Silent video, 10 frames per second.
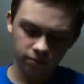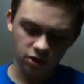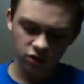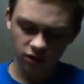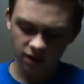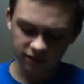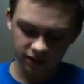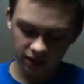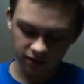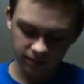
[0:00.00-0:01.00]
no, you don't have to
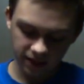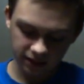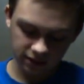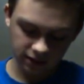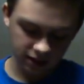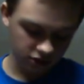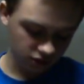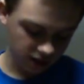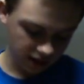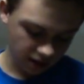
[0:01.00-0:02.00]
take out the magazine catch. You
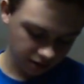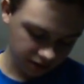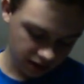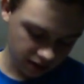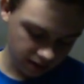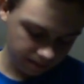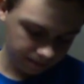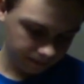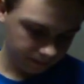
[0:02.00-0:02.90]
take out the,